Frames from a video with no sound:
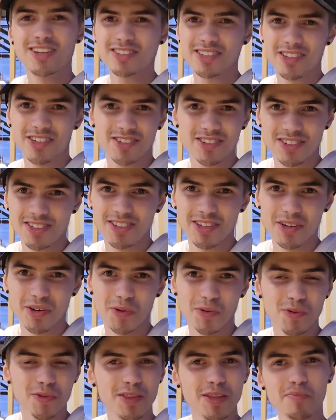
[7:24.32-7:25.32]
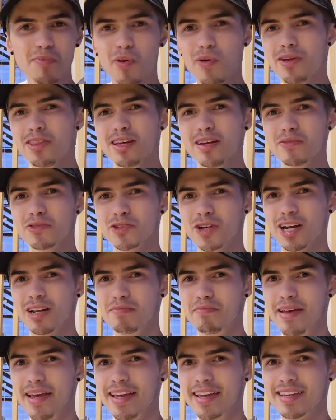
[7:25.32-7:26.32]
In all seriousness though, the point that I'm trying to
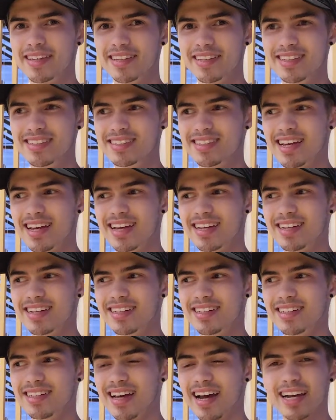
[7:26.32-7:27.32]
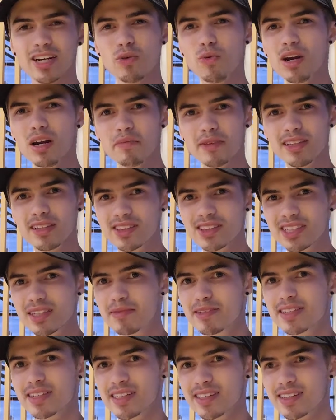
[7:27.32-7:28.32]
make is that I don't want to be
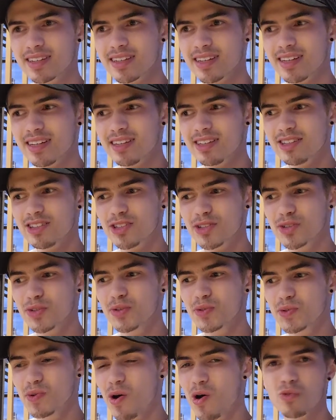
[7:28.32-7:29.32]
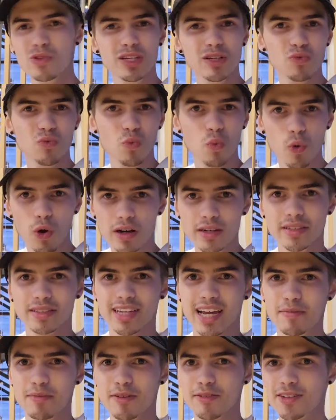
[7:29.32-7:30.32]
limited to only one
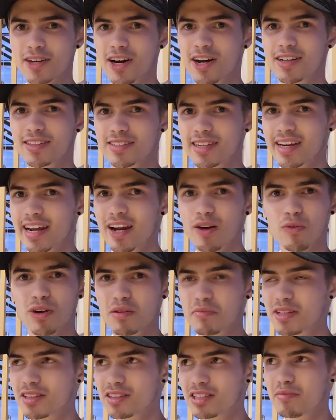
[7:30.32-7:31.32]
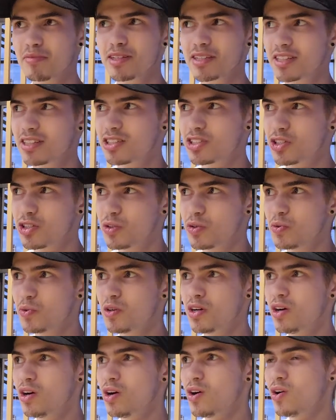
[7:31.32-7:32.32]
type of content. I don't want to be limited to
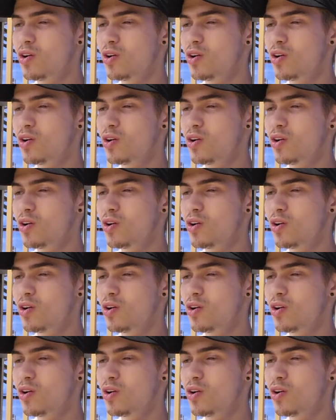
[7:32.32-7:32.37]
